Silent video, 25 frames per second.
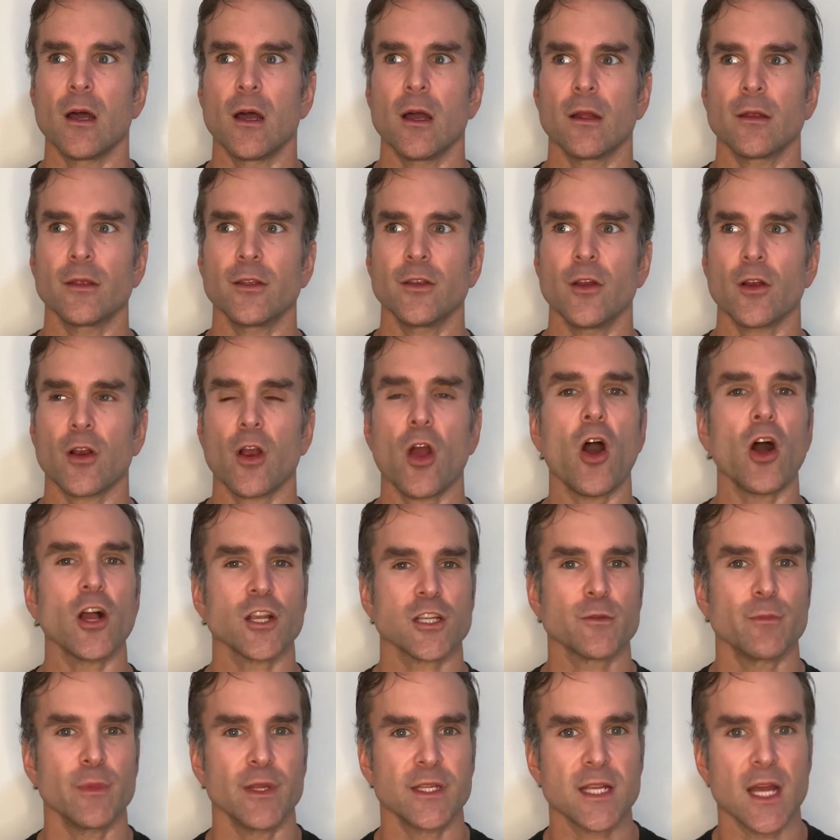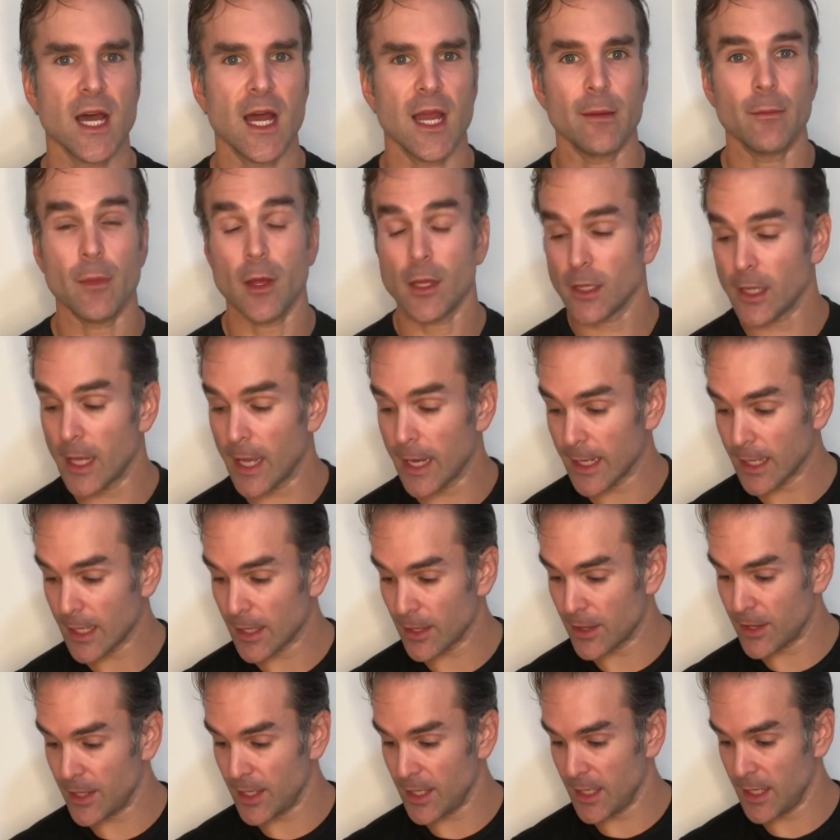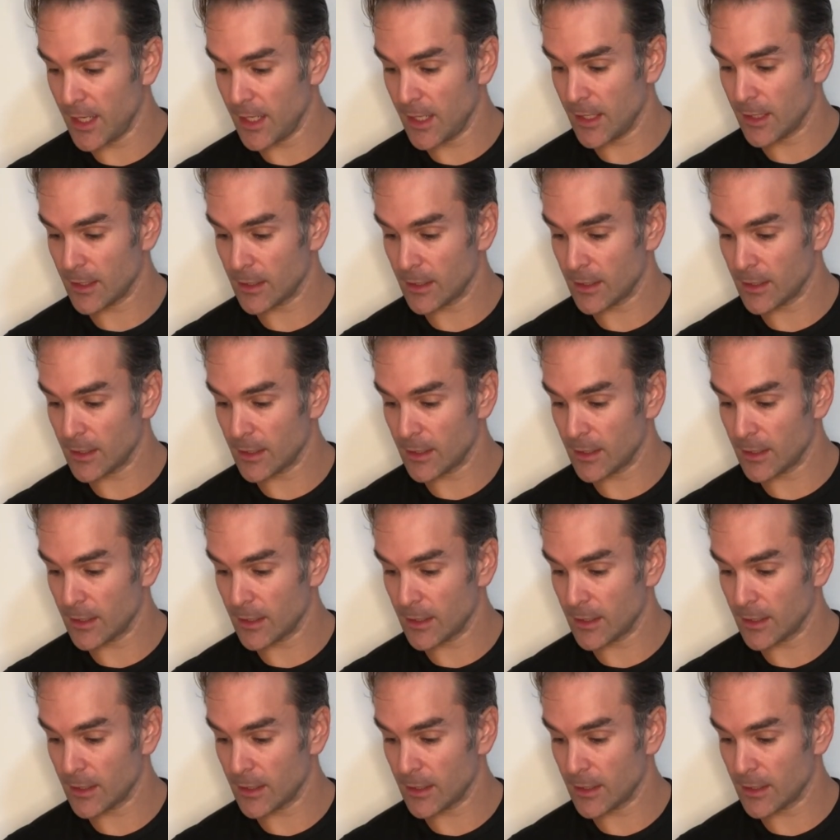you know, cost me time, like the